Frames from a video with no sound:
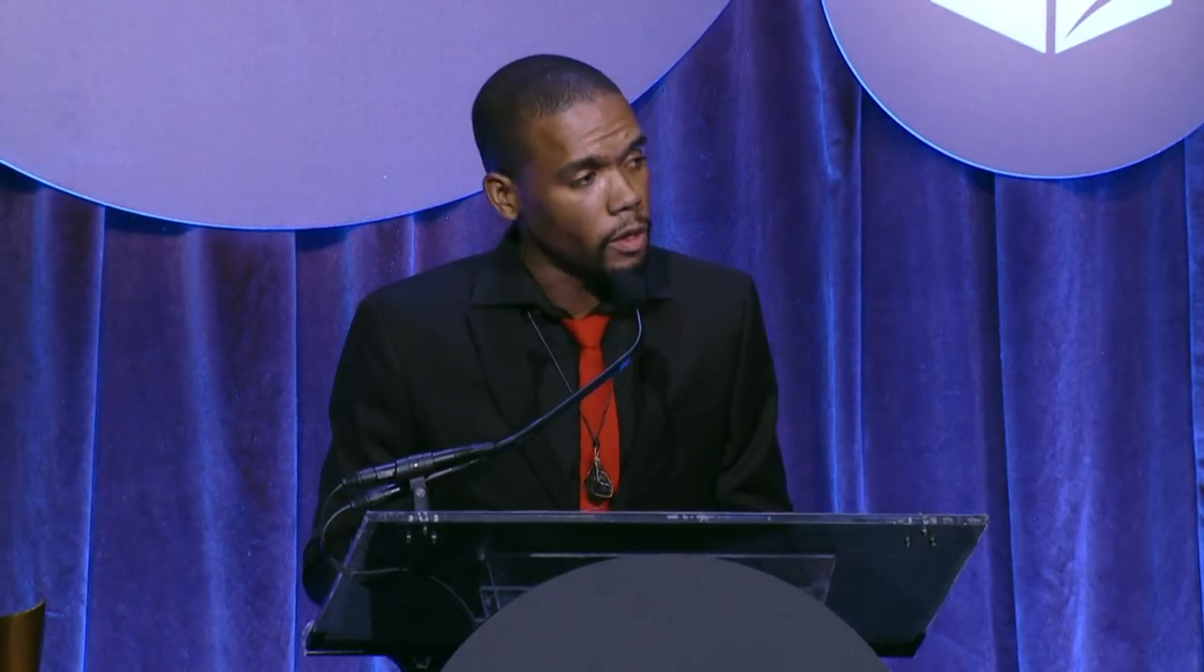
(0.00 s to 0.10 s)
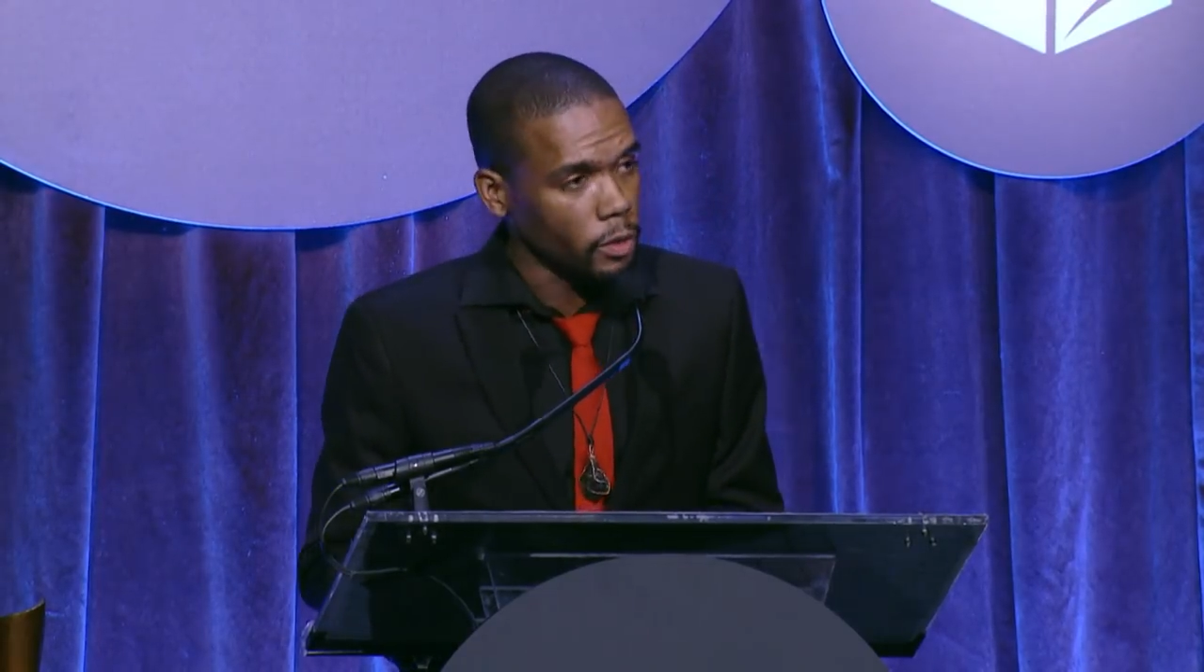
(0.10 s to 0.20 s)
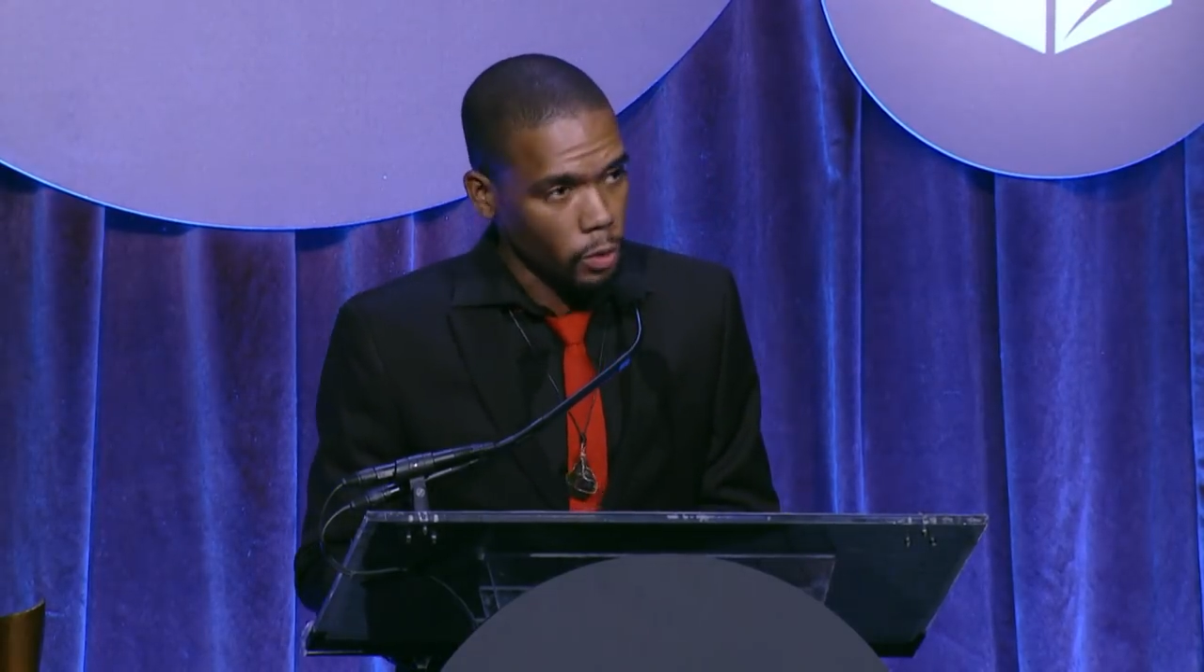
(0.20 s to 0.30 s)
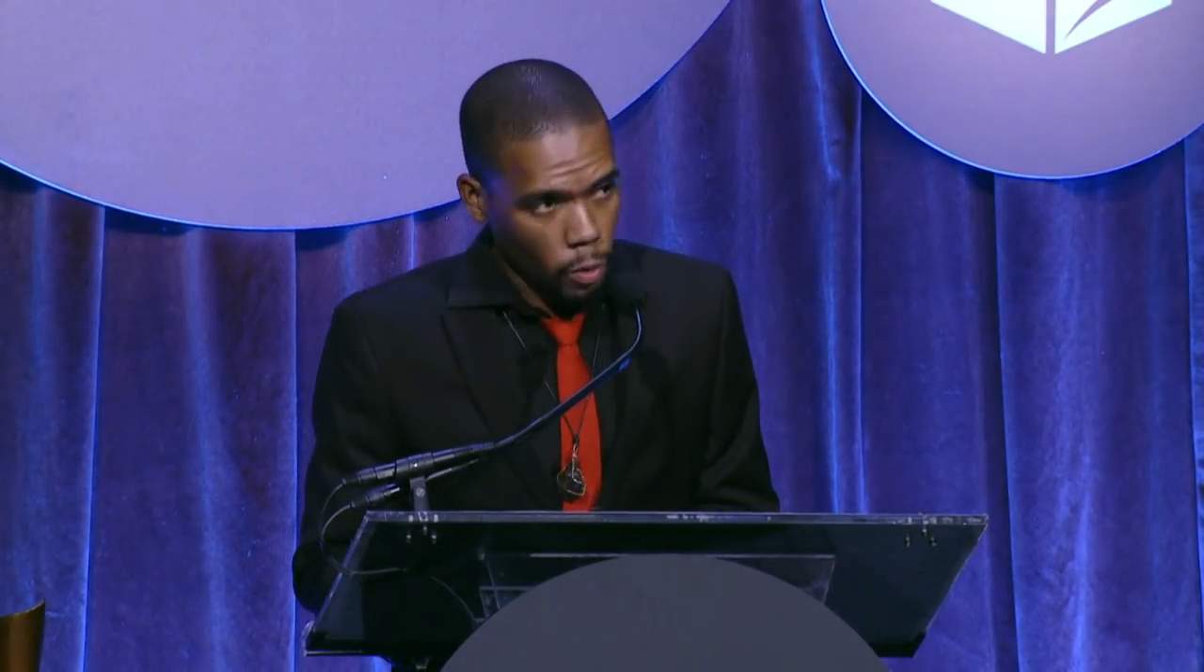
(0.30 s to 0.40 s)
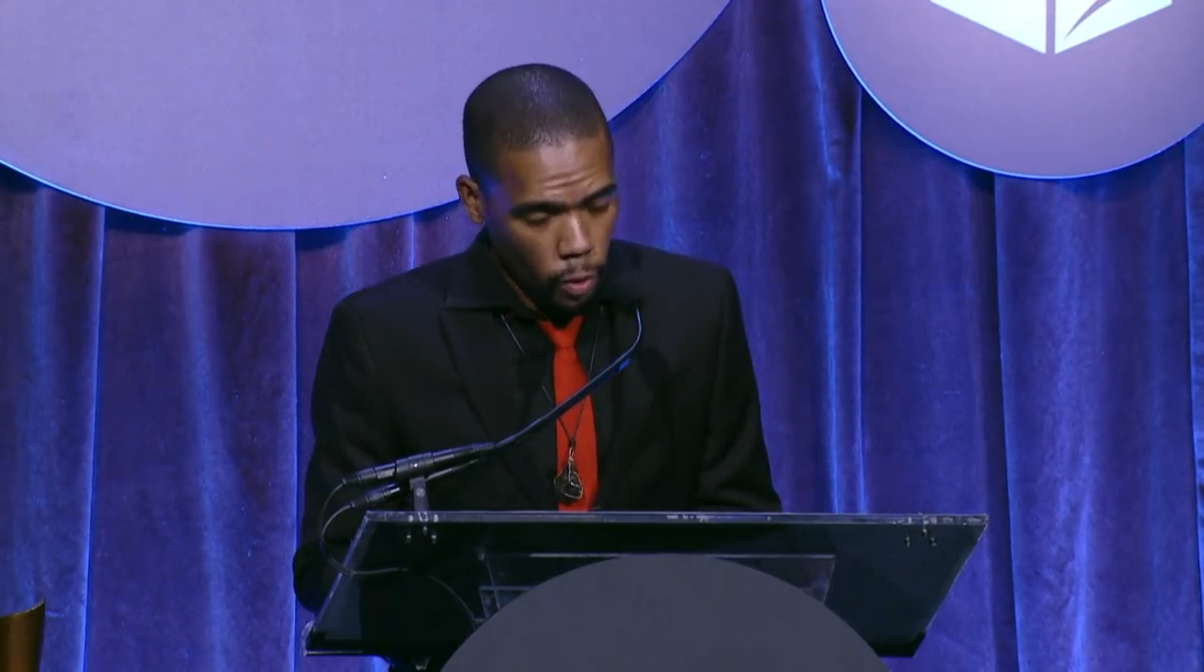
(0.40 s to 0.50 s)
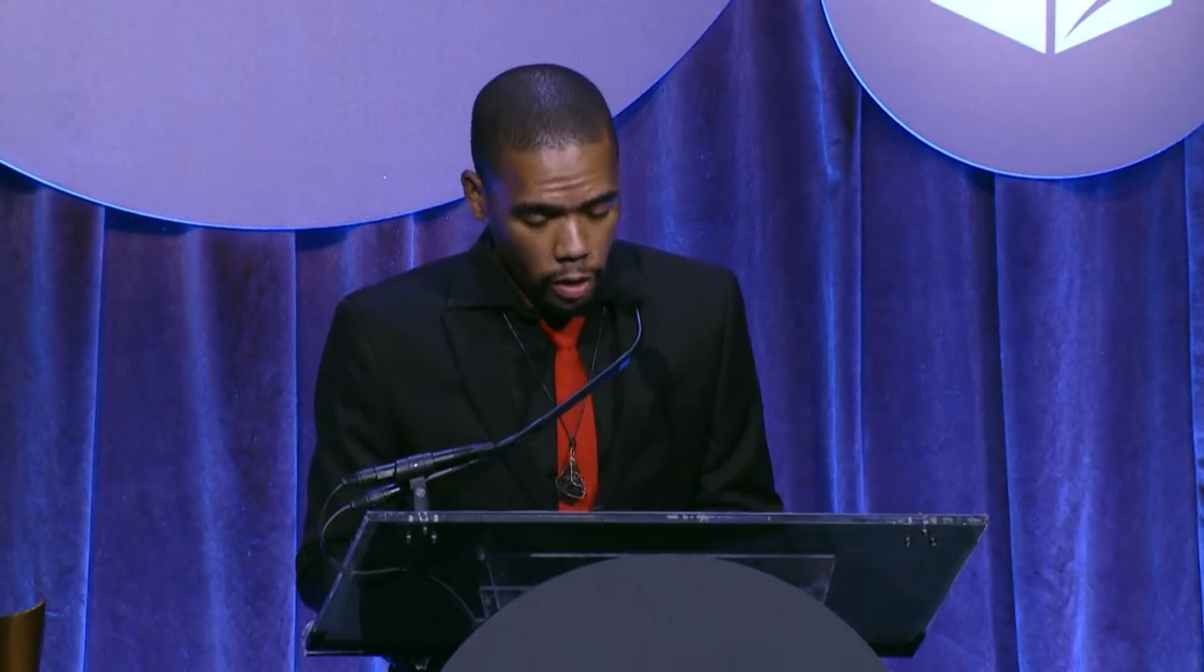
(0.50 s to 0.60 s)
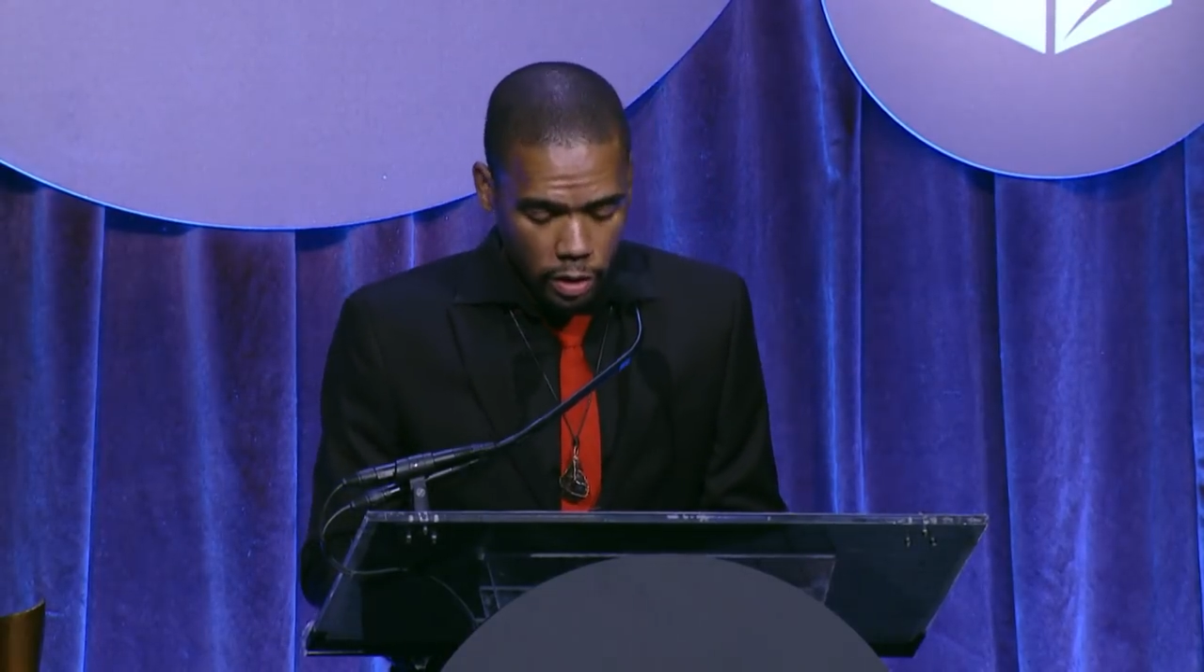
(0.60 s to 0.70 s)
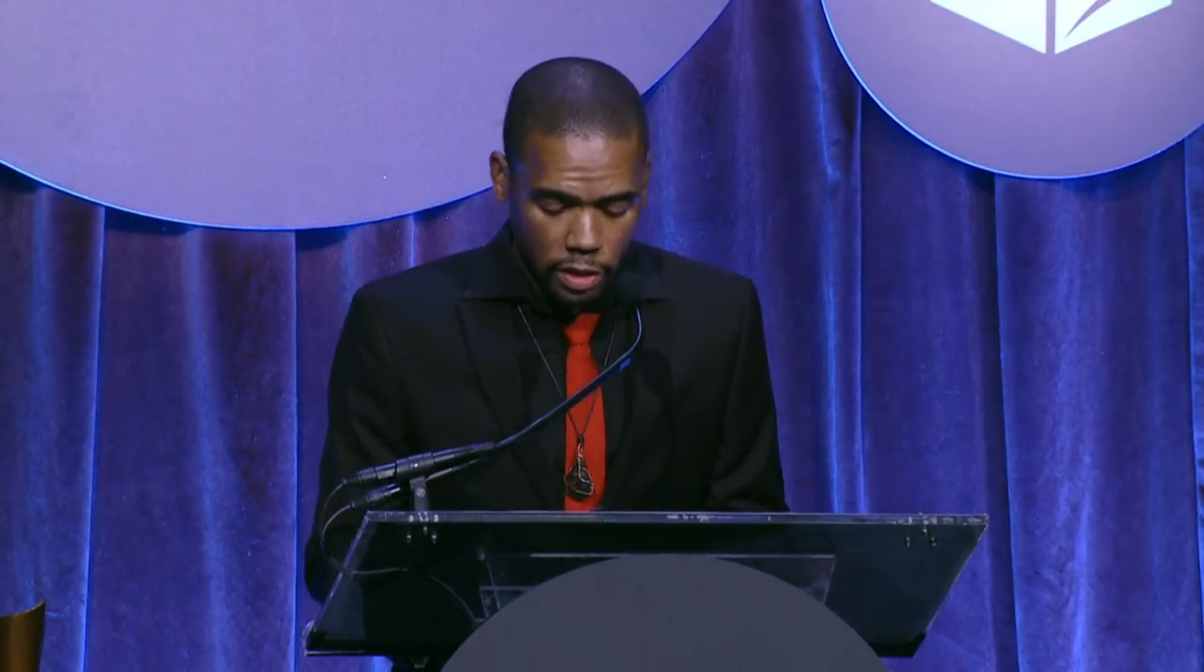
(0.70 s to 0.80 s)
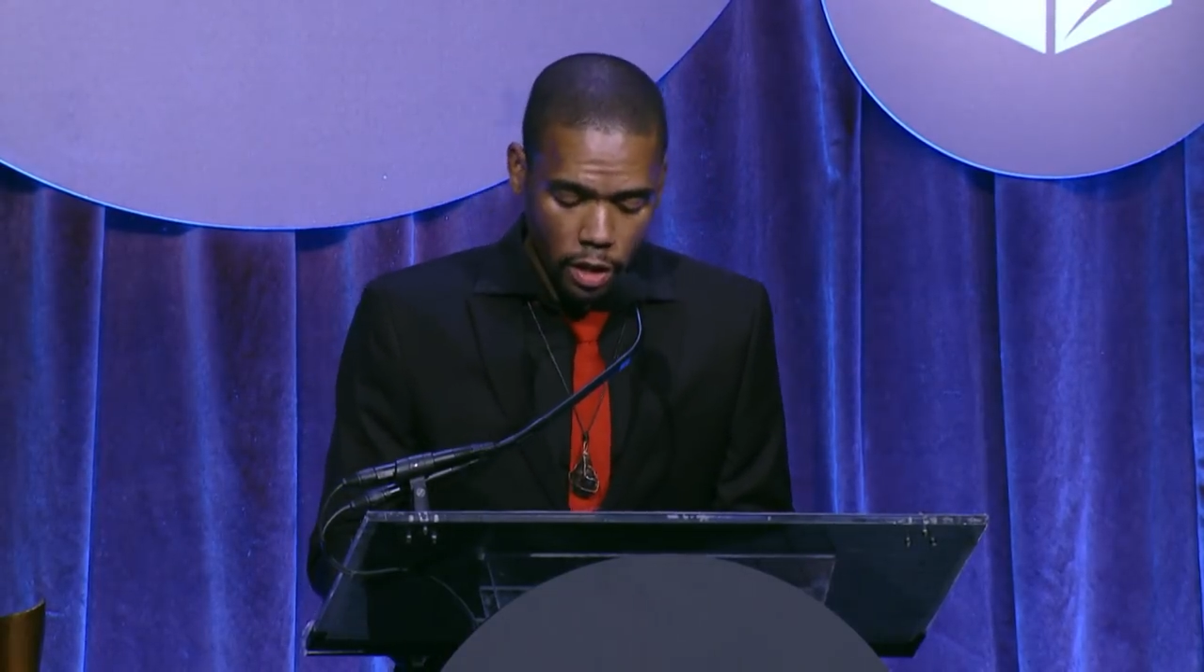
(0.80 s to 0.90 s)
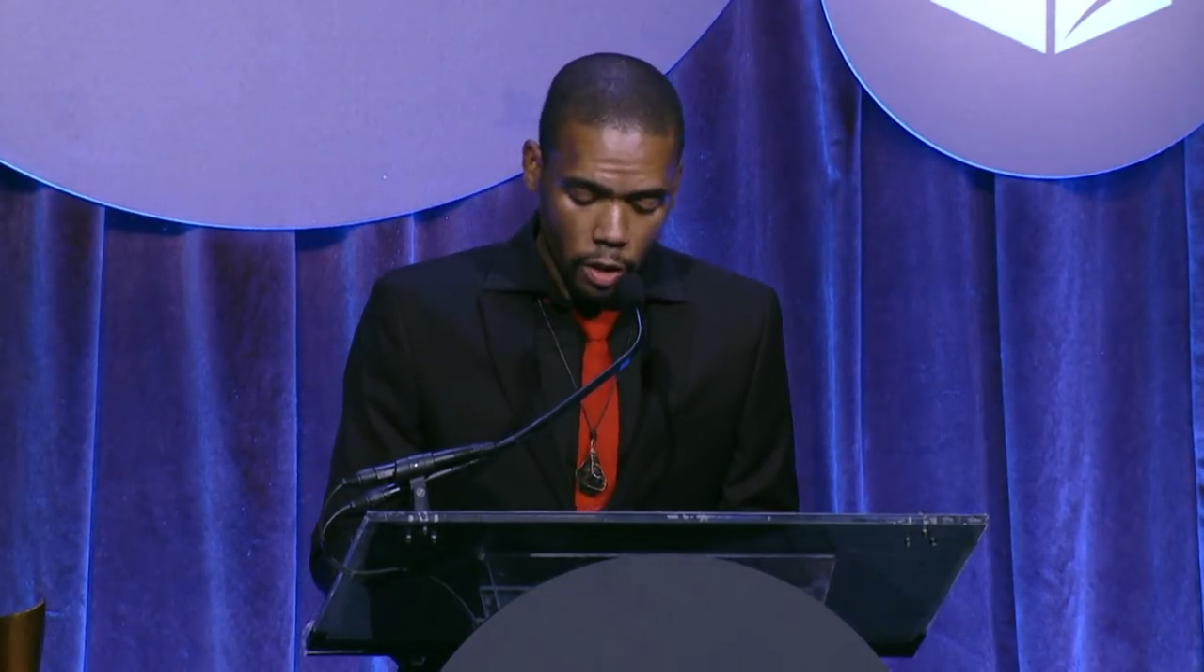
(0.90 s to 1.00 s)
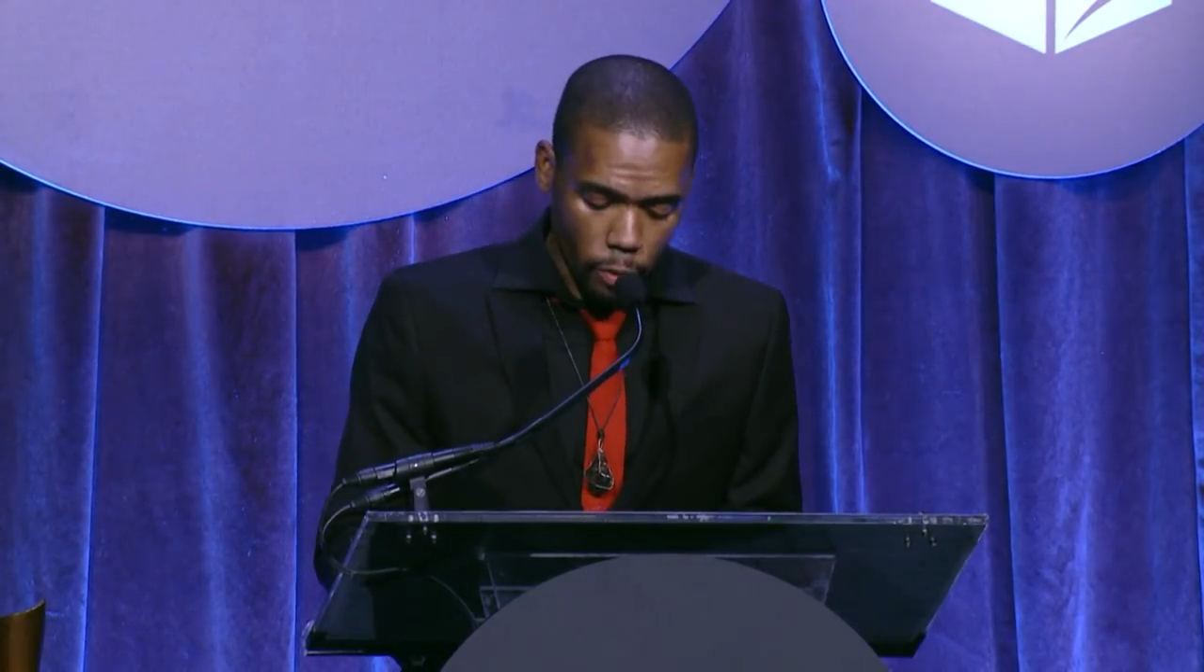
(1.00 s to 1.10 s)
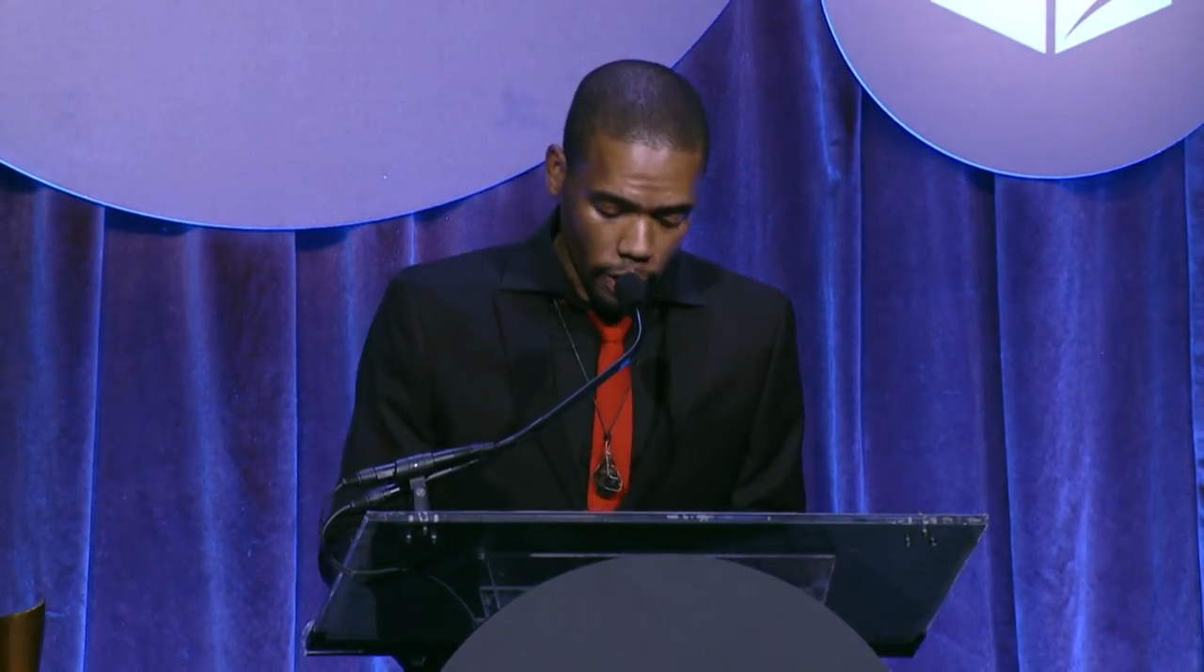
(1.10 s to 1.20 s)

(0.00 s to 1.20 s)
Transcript: on your words,